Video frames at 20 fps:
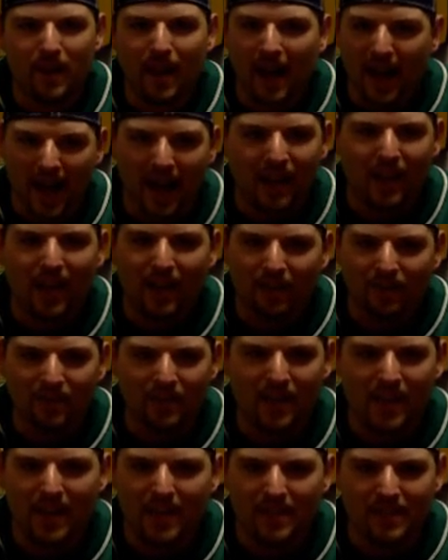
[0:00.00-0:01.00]
highlight of
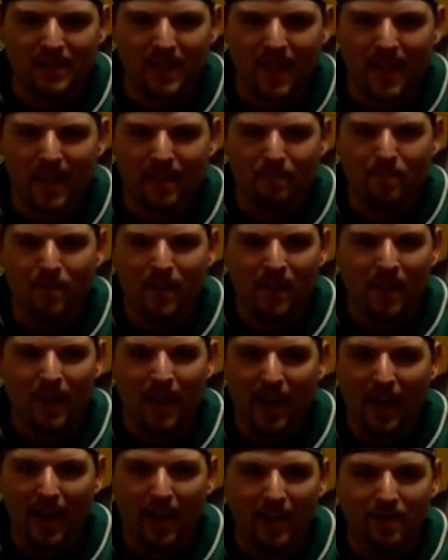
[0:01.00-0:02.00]
today's game.
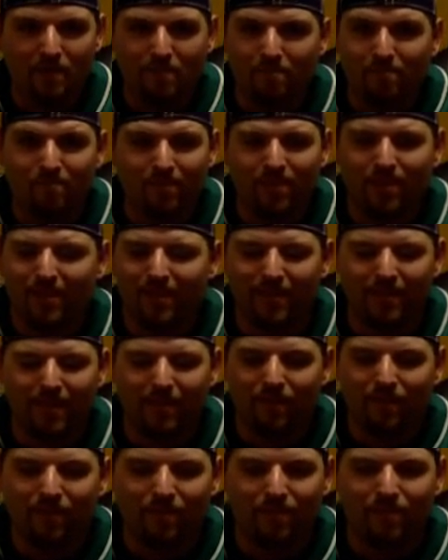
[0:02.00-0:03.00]
And
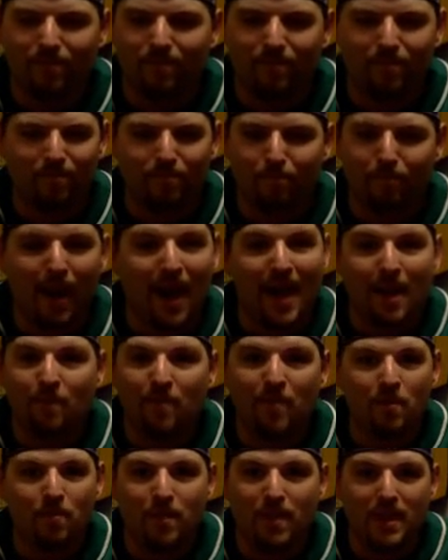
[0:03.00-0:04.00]
if my
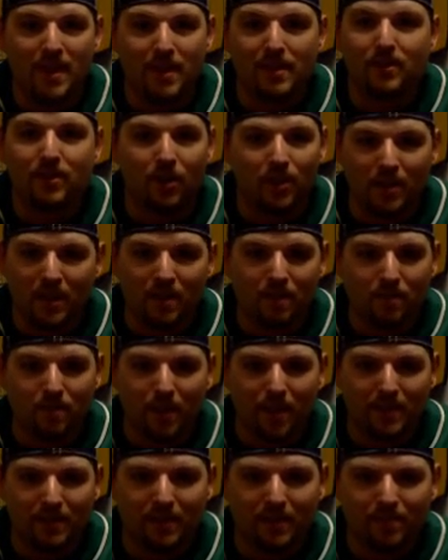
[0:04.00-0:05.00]
MVP is our
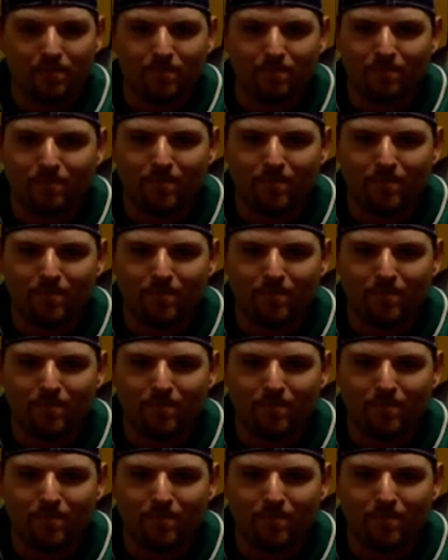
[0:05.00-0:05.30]
defense.